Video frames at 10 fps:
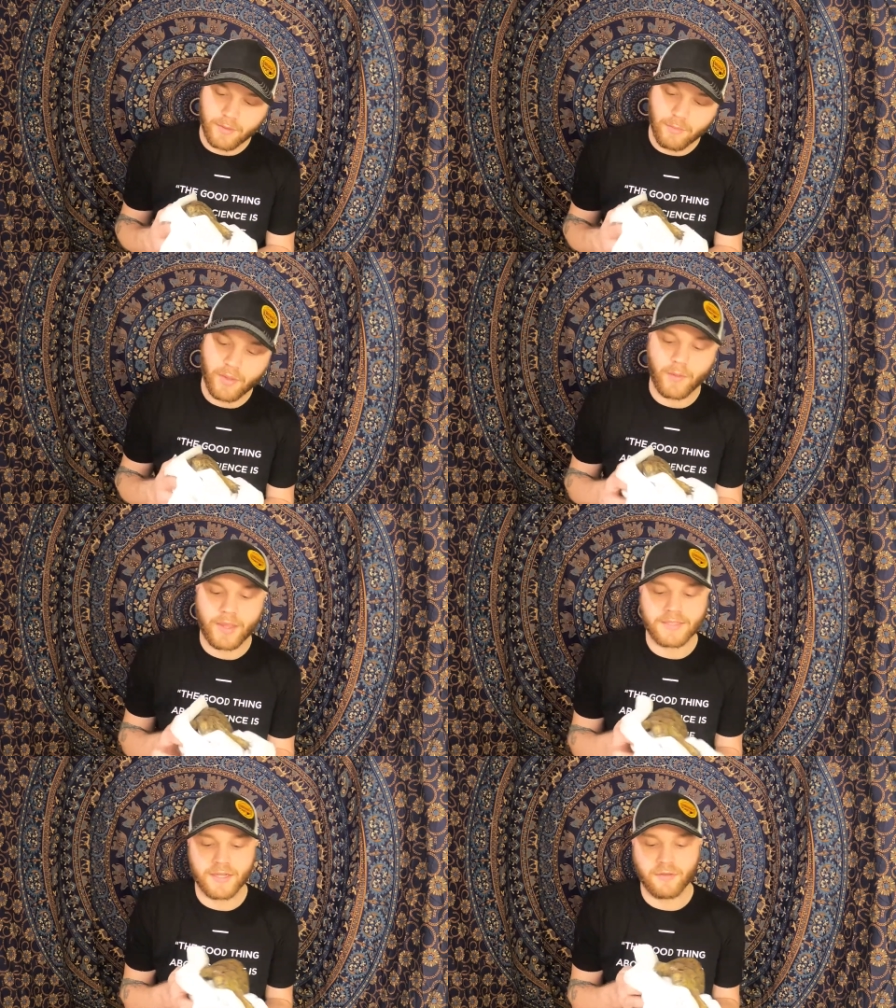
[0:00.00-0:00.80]

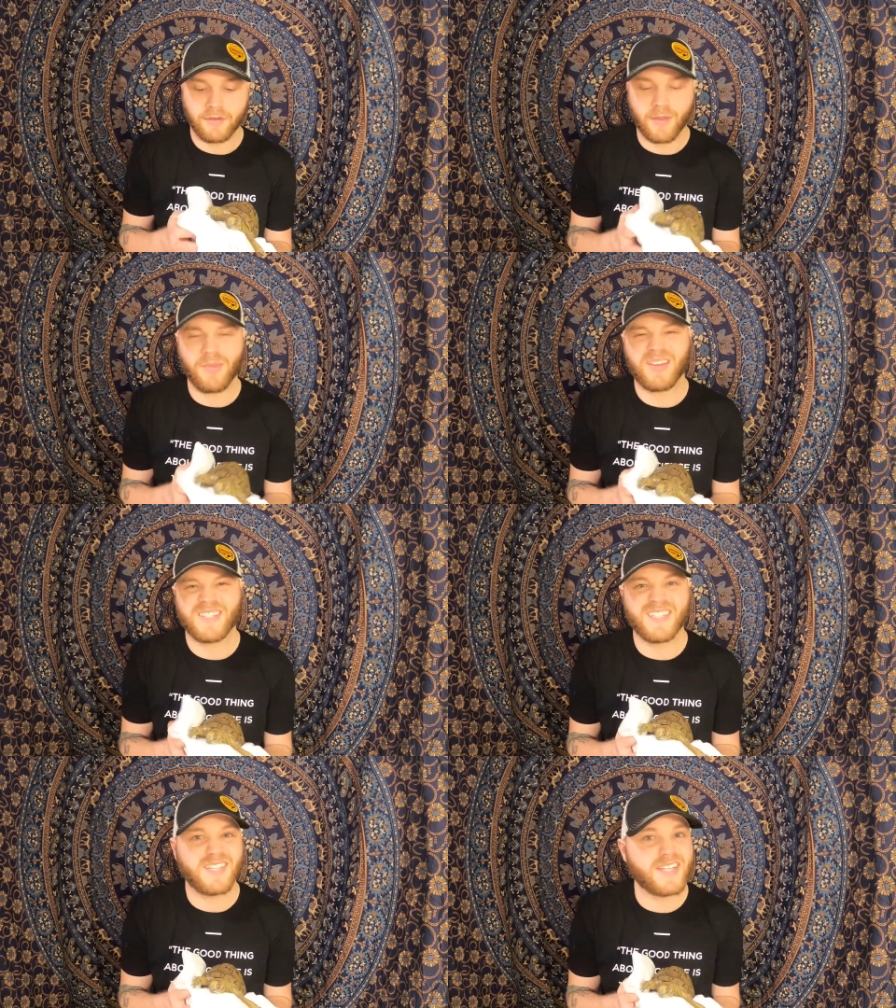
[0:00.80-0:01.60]
pillowcase here for him because
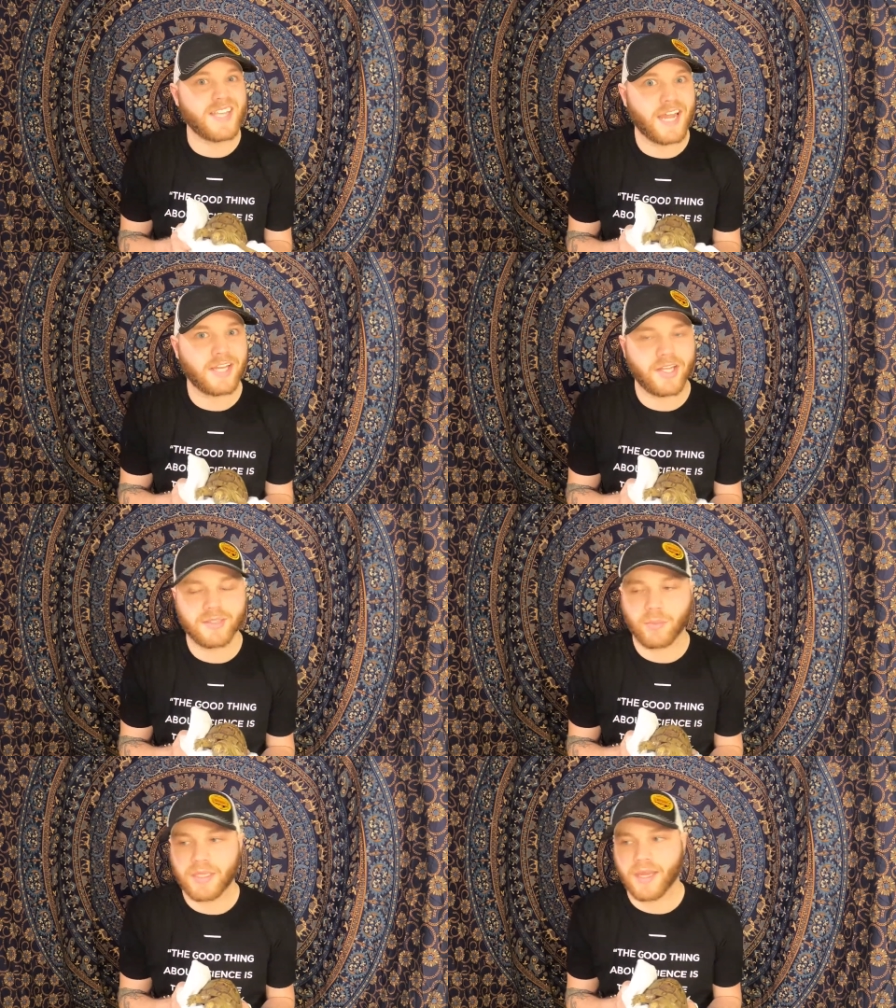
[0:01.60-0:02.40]
he does kind of like
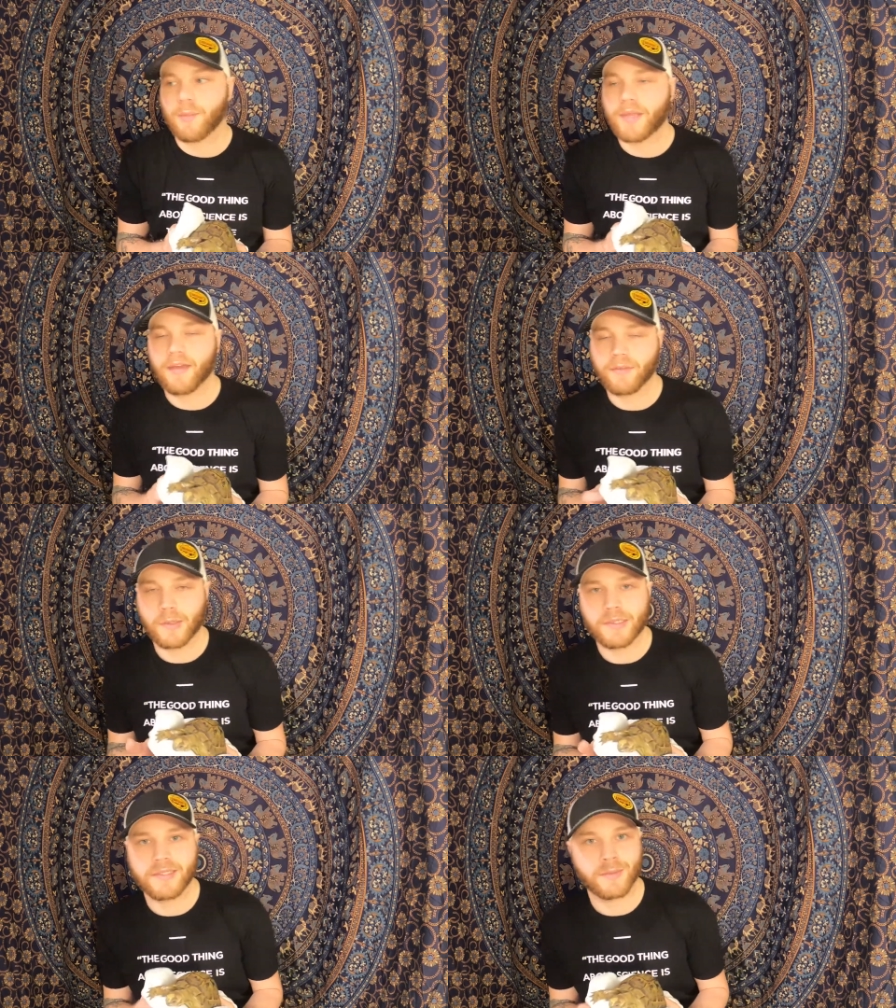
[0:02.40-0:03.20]
to pee on me, I've
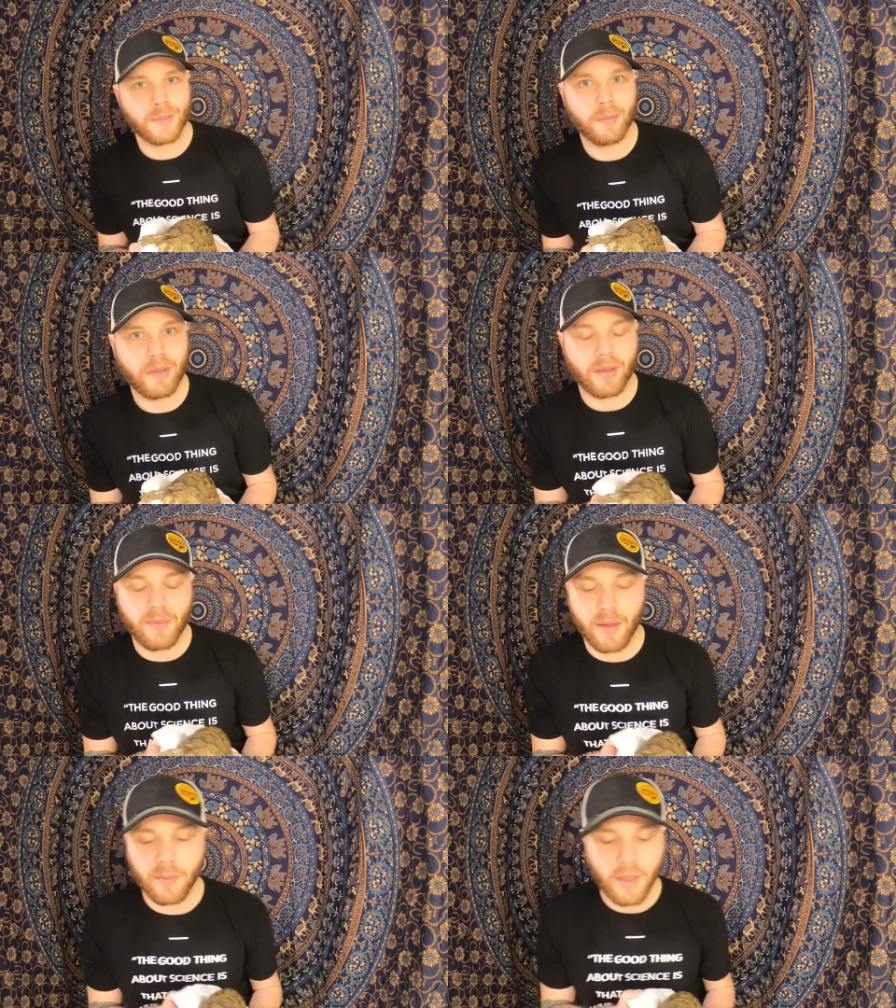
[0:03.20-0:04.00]
noticed, when I pick him
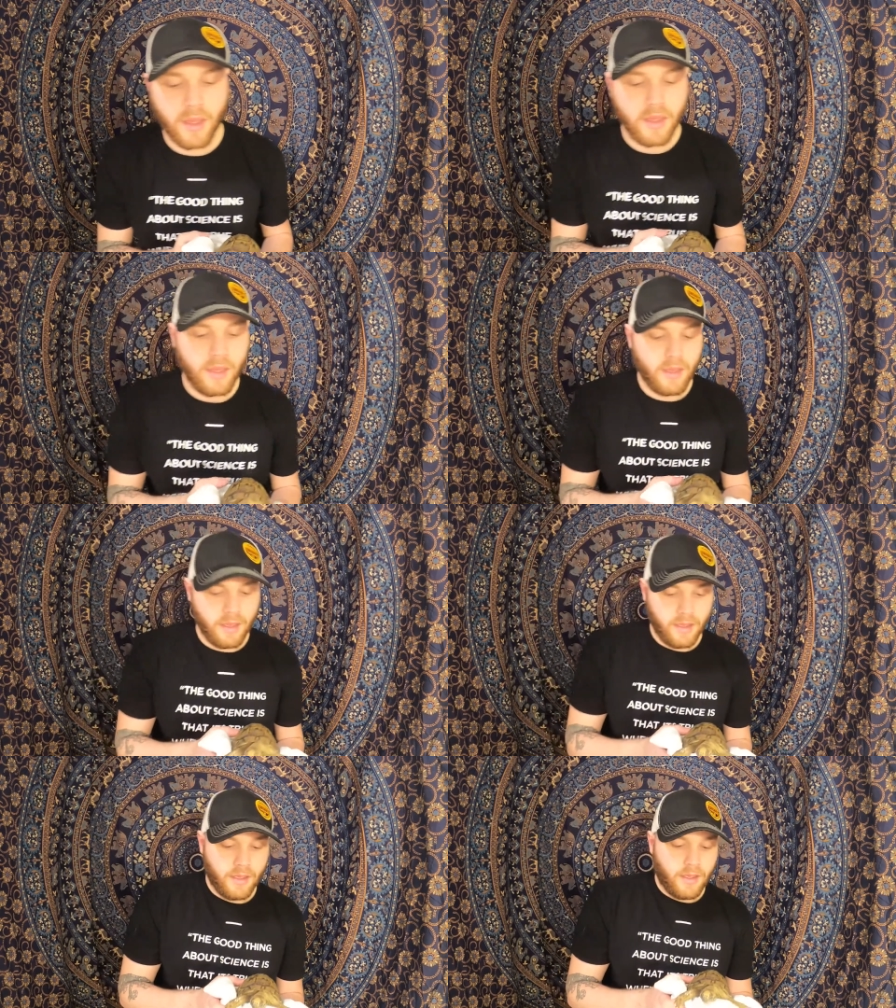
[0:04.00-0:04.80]
up.
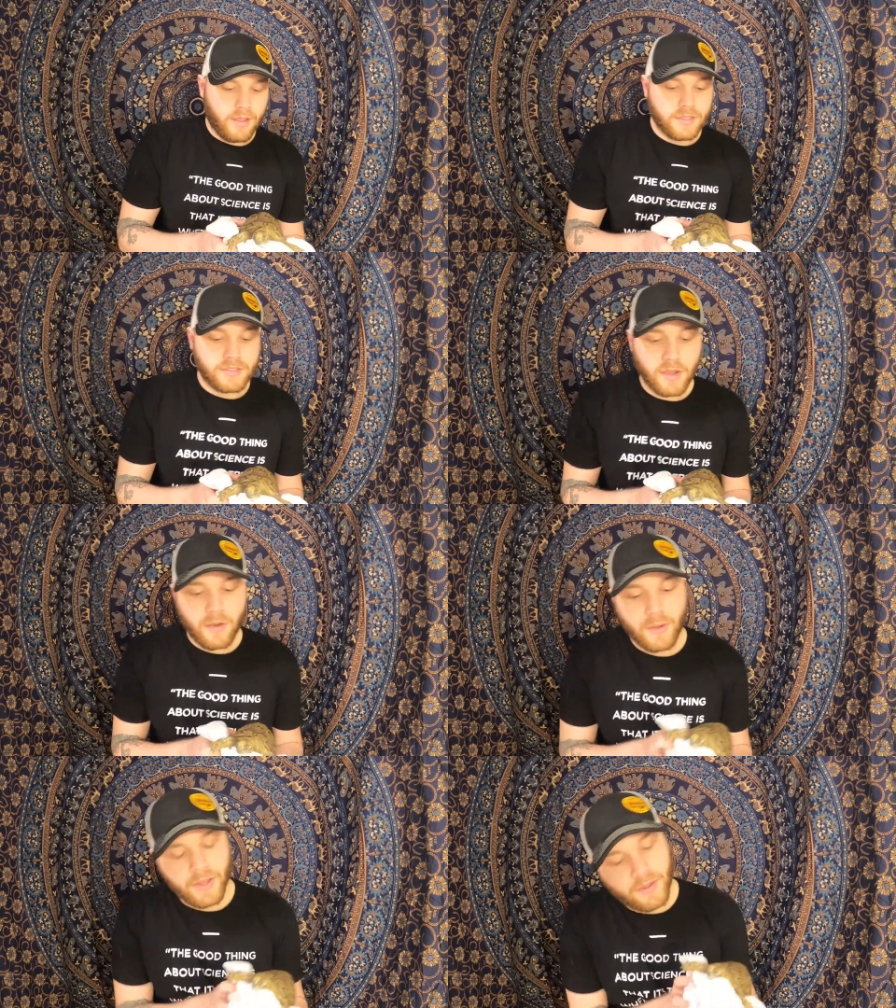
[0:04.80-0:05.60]
So,